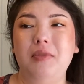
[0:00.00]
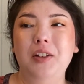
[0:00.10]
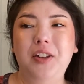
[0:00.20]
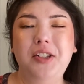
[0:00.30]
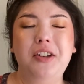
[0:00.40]

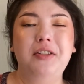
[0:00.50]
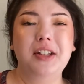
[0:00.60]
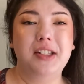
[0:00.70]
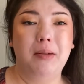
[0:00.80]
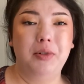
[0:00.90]
Used to do
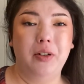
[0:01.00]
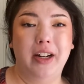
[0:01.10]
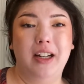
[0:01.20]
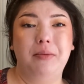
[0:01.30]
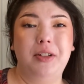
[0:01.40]
this some
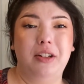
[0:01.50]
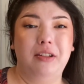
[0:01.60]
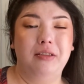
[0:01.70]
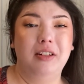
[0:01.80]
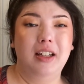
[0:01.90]
growing up
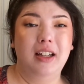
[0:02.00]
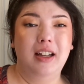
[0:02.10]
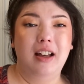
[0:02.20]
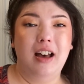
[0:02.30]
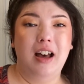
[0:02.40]
too.
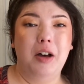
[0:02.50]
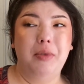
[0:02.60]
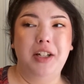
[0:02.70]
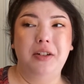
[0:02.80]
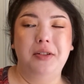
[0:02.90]

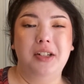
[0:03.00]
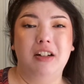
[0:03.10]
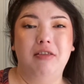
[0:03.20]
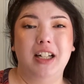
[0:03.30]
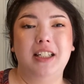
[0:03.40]
We'd use stuff like